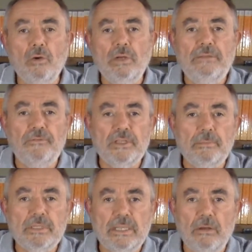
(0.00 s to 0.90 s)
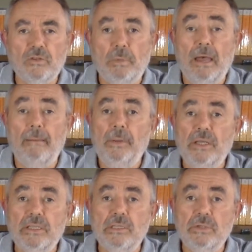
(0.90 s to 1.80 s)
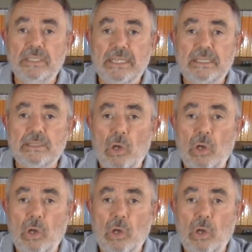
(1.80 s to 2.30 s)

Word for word: only for themselves, but a person who seeks